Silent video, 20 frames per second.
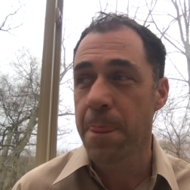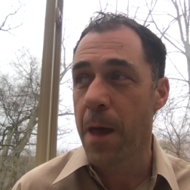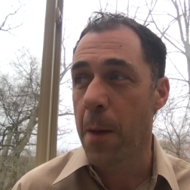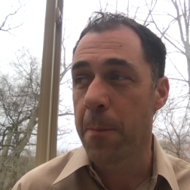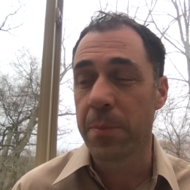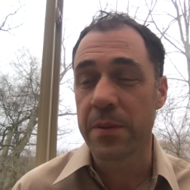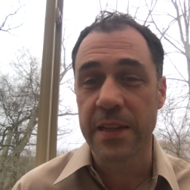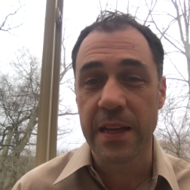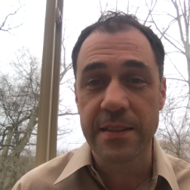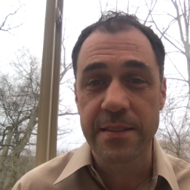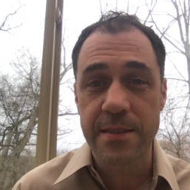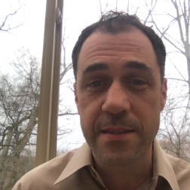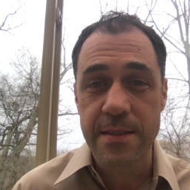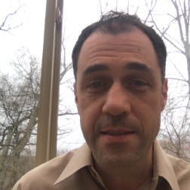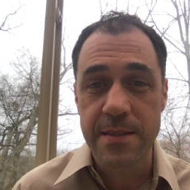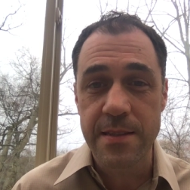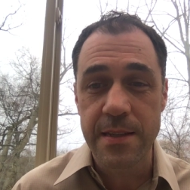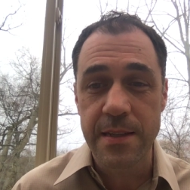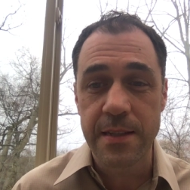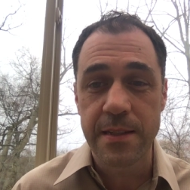I planted the
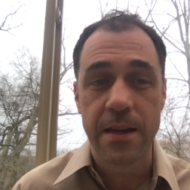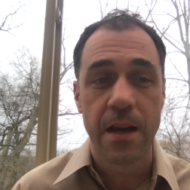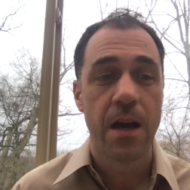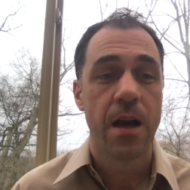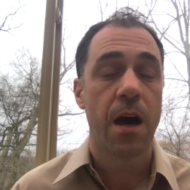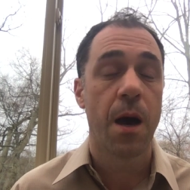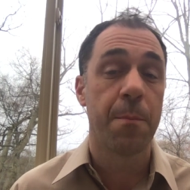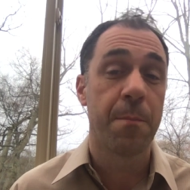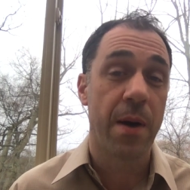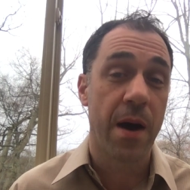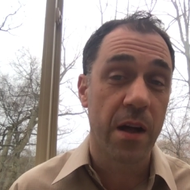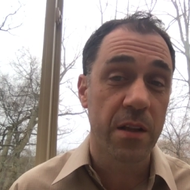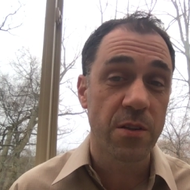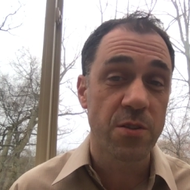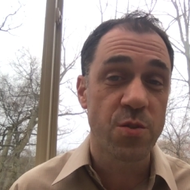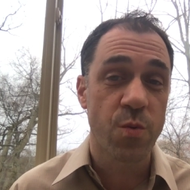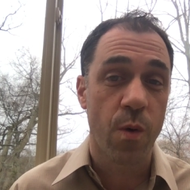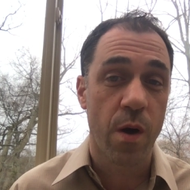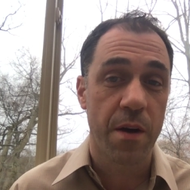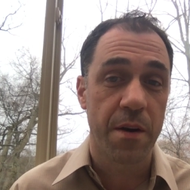seed,
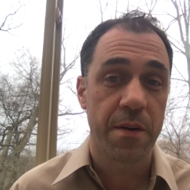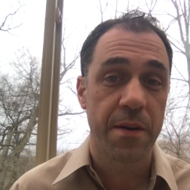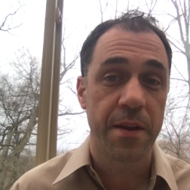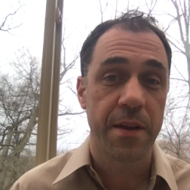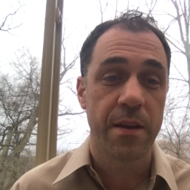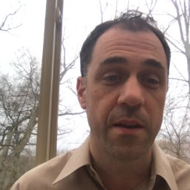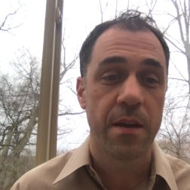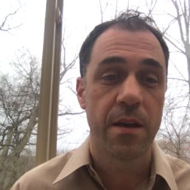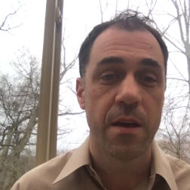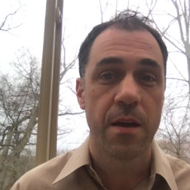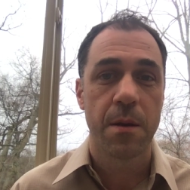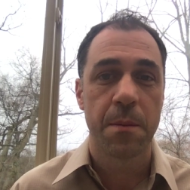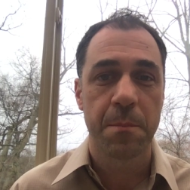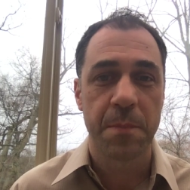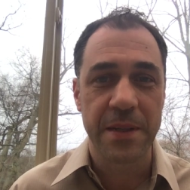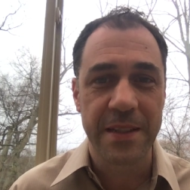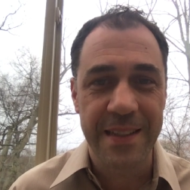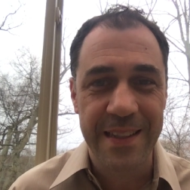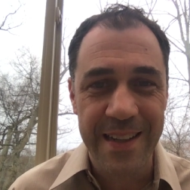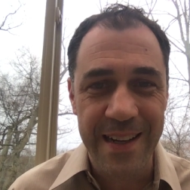Apollos watered it,
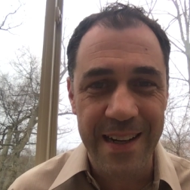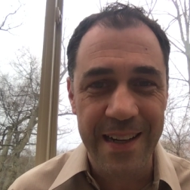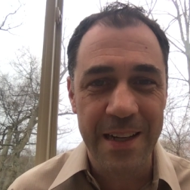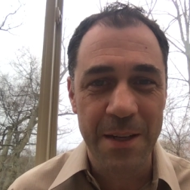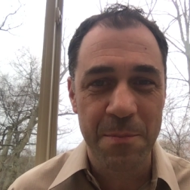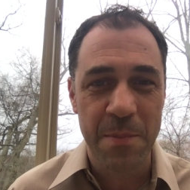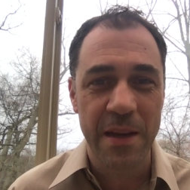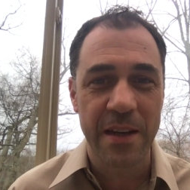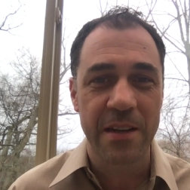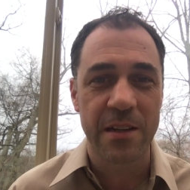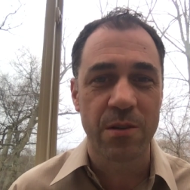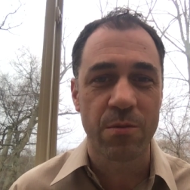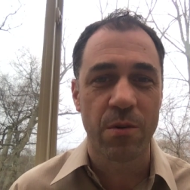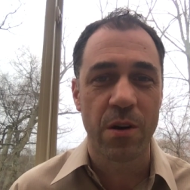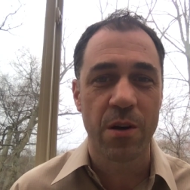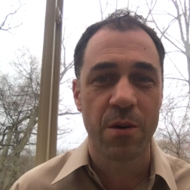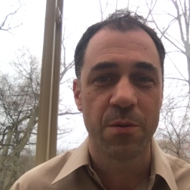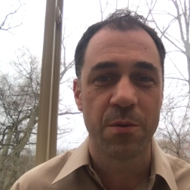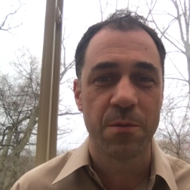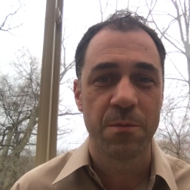but God made it
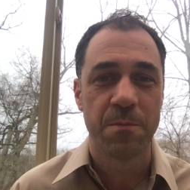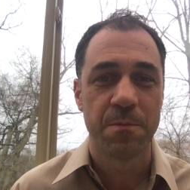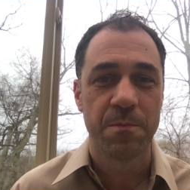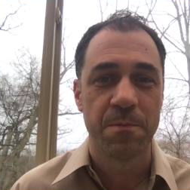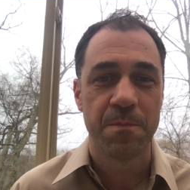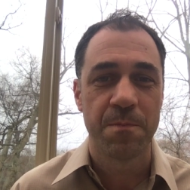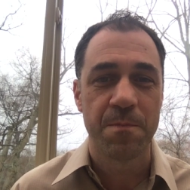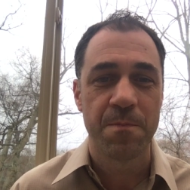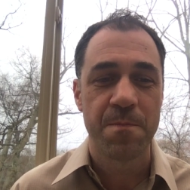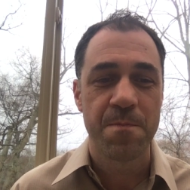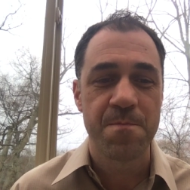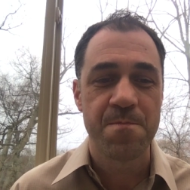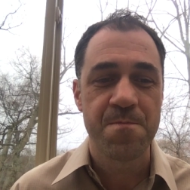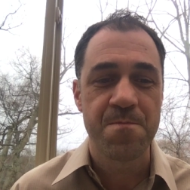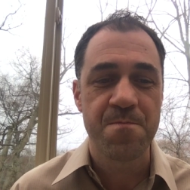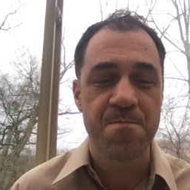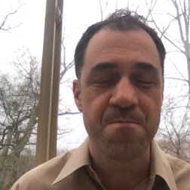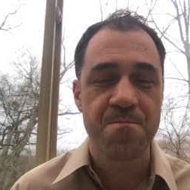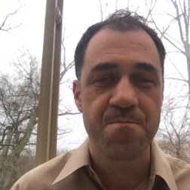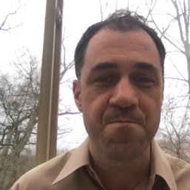grow."
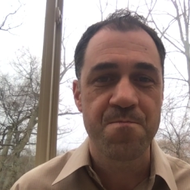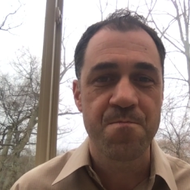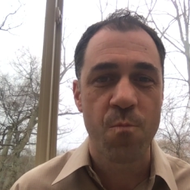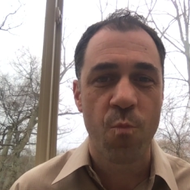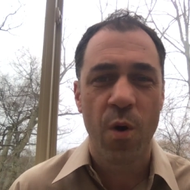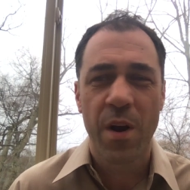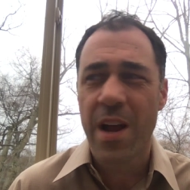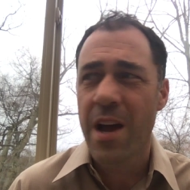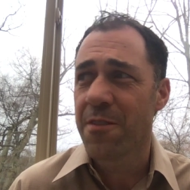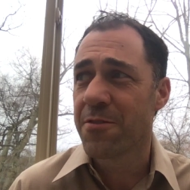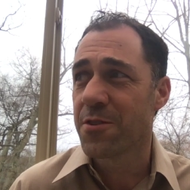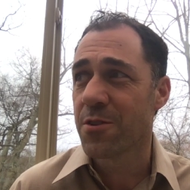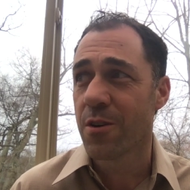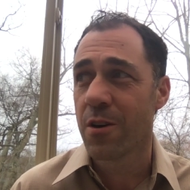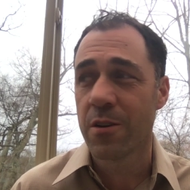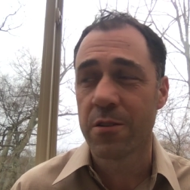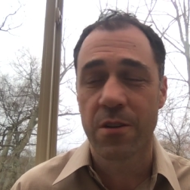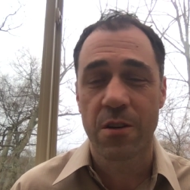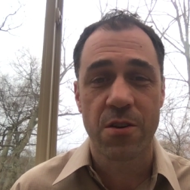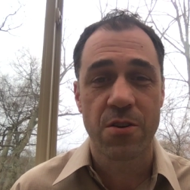What after
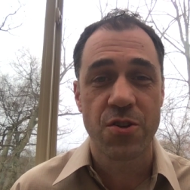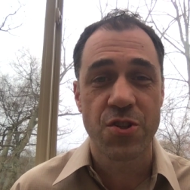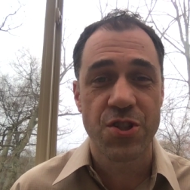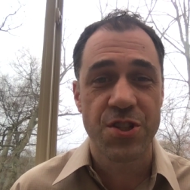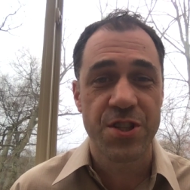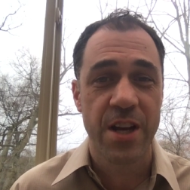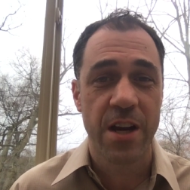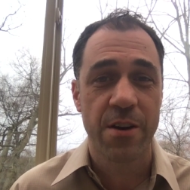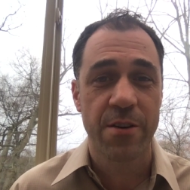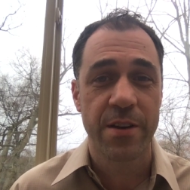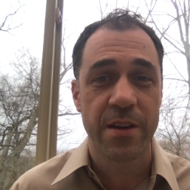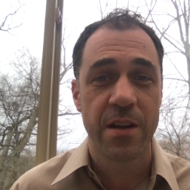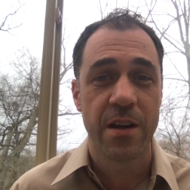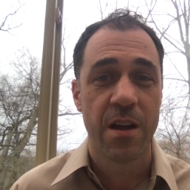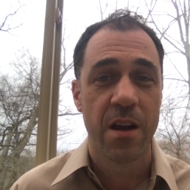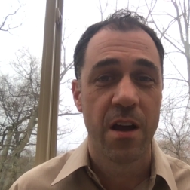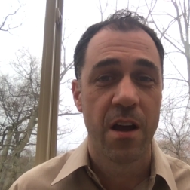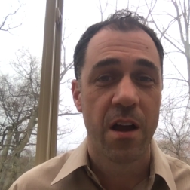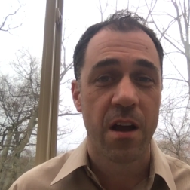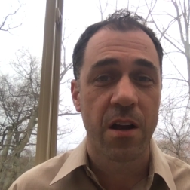all are Shari,
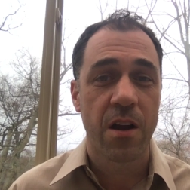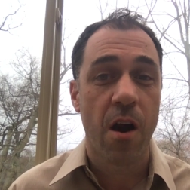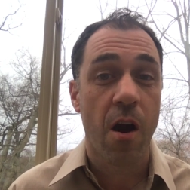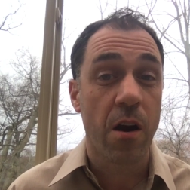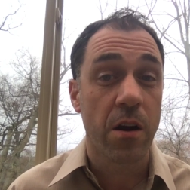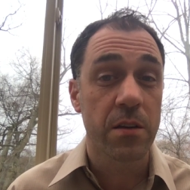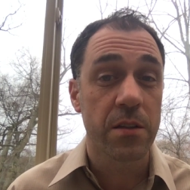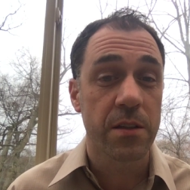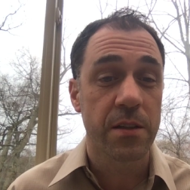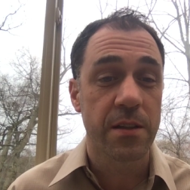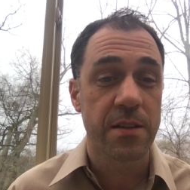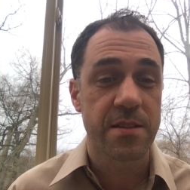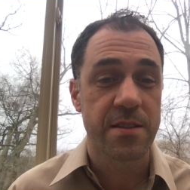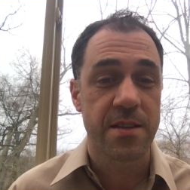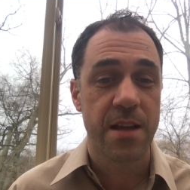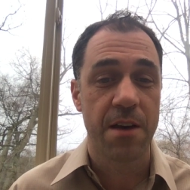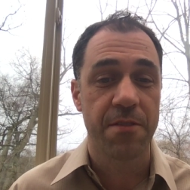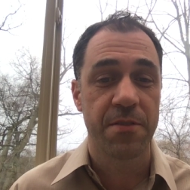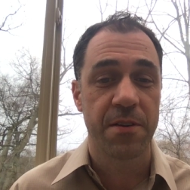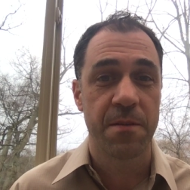Karlyn, and
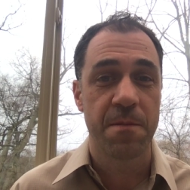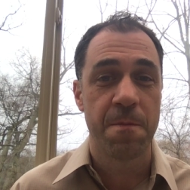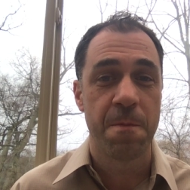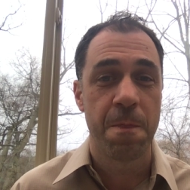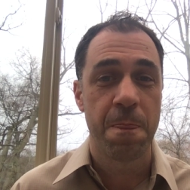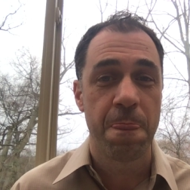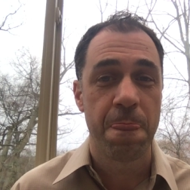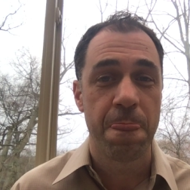Stephan?